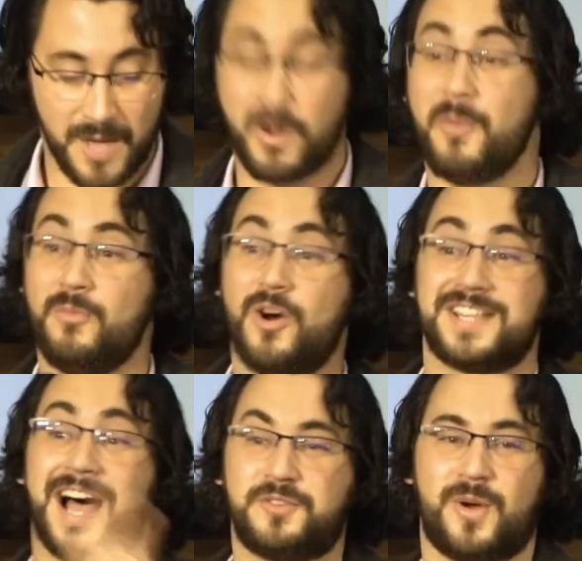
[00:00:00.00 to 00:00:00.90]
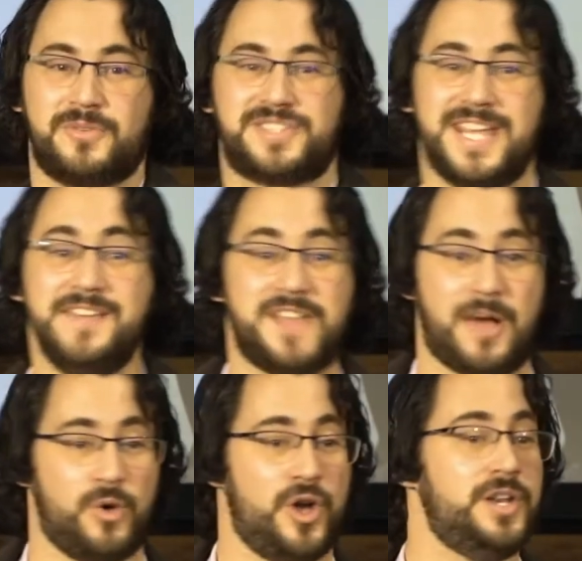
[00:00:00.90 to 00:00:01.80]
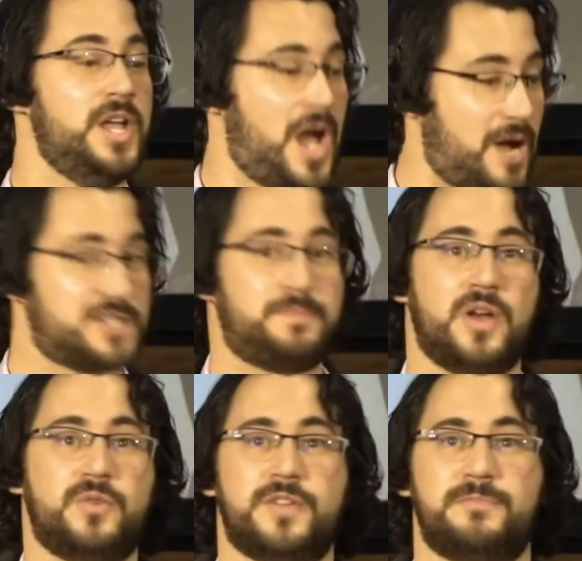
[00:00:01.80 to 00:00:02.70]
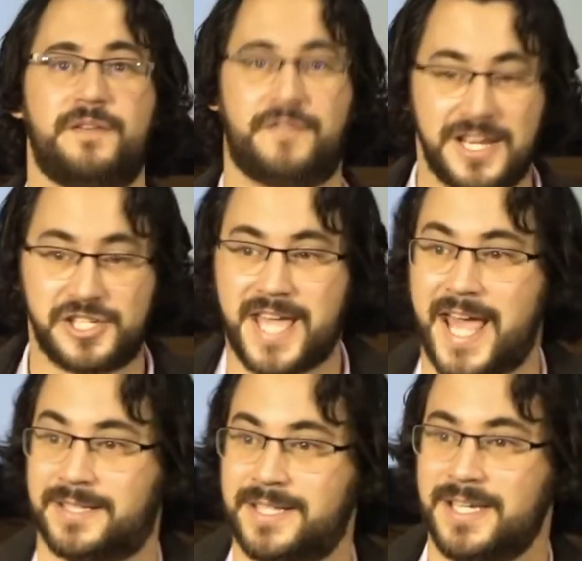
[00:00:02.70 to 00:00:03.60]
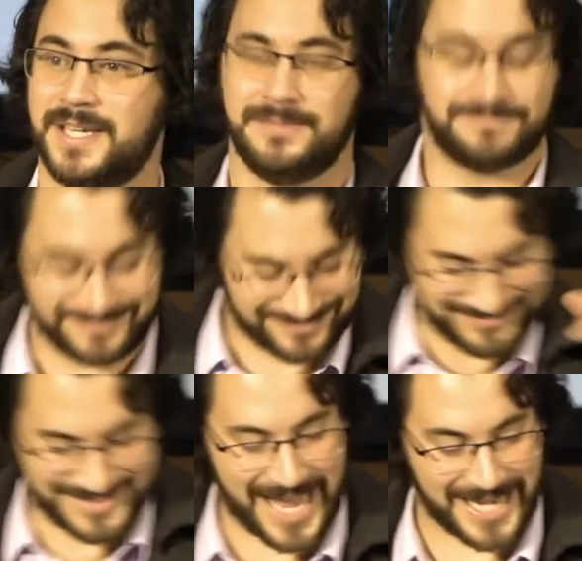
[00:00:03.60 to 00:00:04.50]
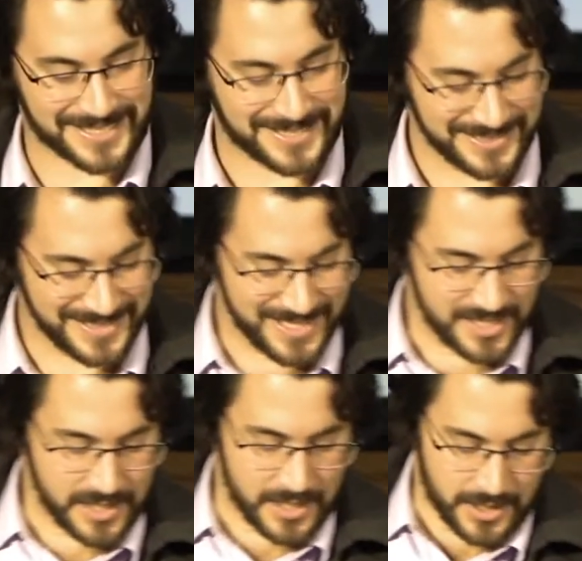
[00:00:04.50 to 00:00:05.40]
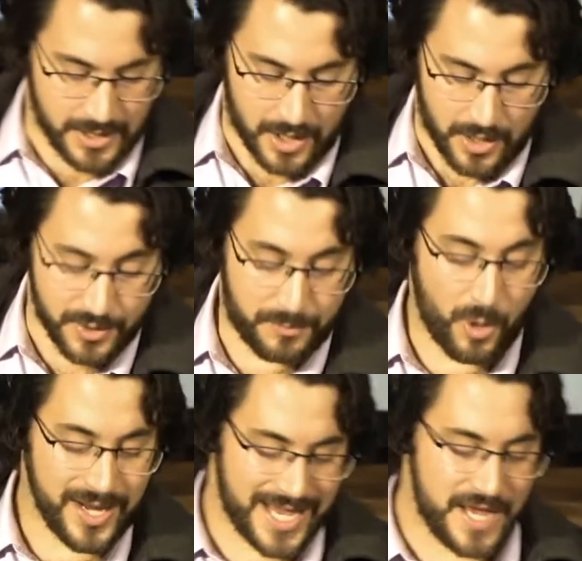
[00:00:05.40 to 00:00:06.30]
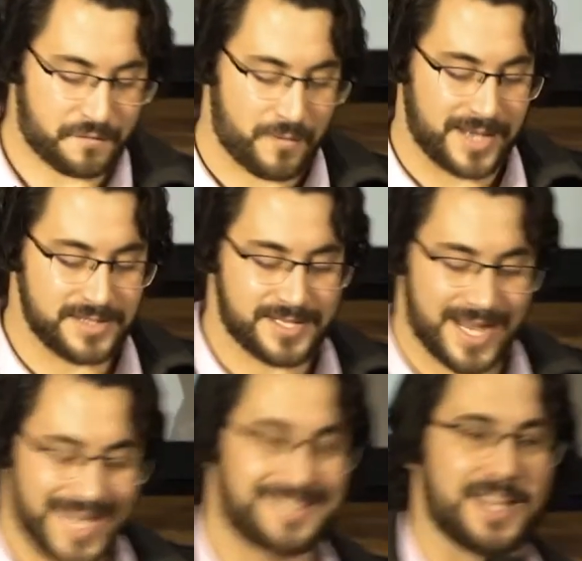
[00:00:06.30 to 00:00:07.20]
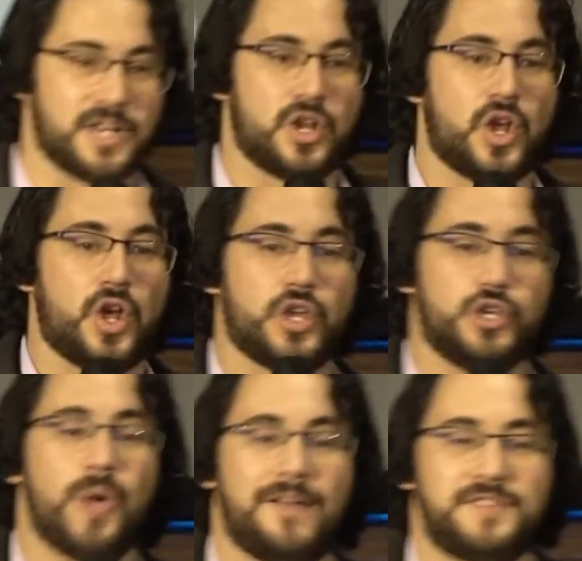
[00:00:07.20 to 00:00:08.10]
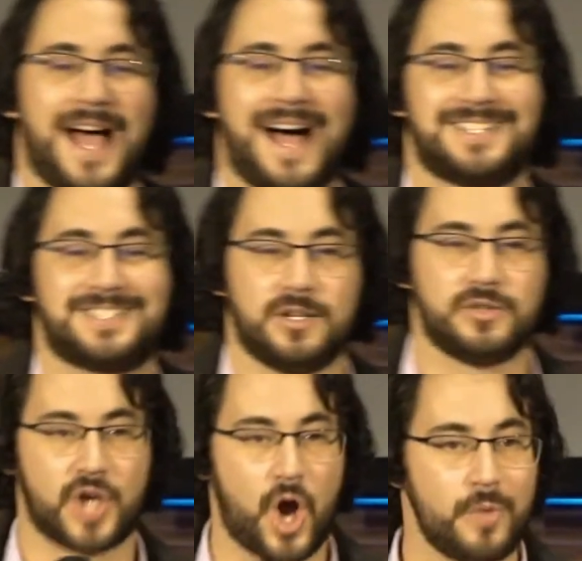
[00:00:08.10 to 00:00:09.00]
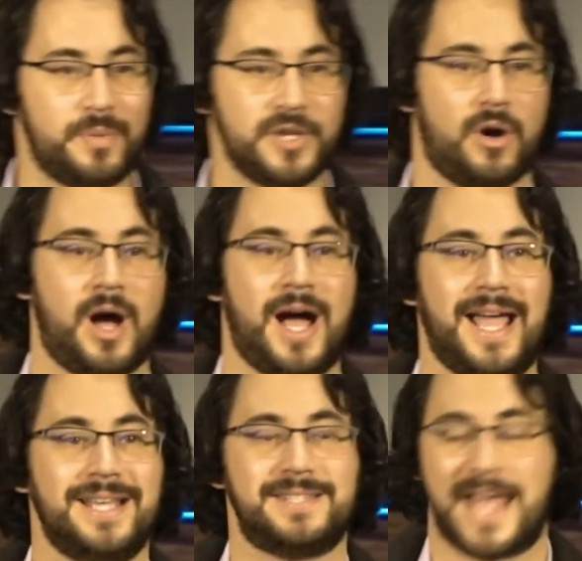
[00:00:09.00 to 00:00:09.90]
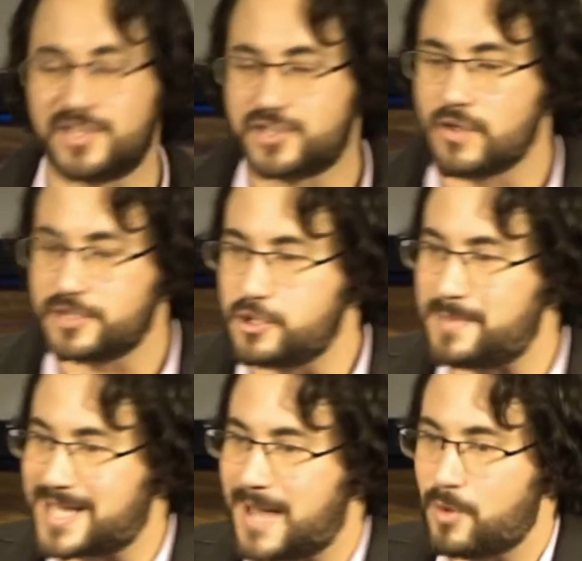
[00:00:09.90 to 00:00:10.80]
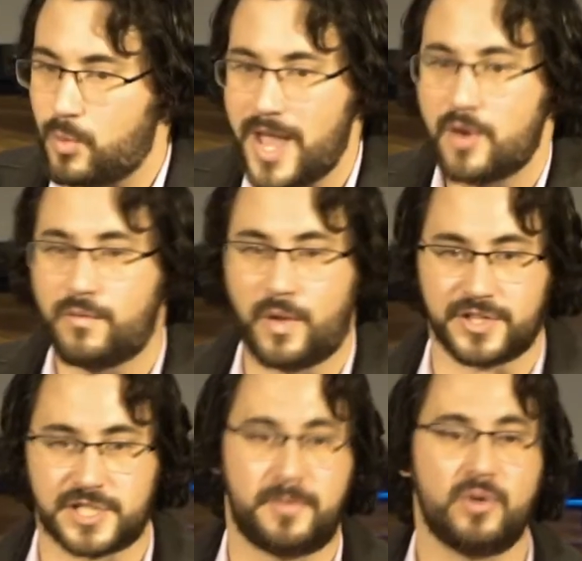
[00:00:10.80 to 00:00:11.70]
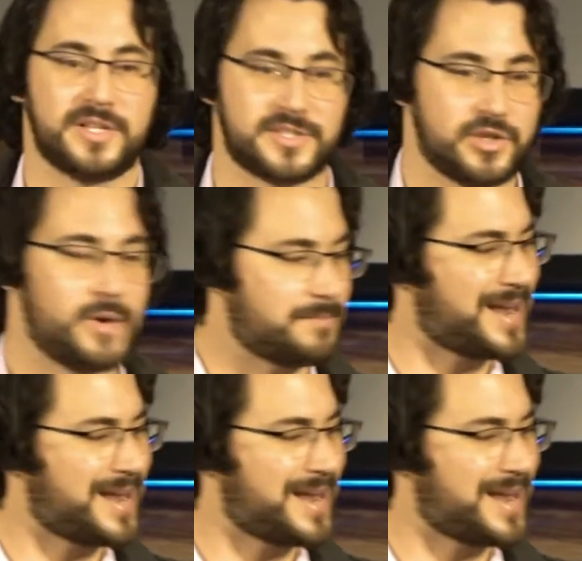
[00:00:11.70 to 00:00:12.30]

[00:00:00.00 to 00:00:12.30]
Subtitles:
Problem was, after I received that word, I responded with my flesh again. Darn it. The point here, friends, is that you have to ask the Lord to open your eyes and so that you become aware of what the Spirit is doing.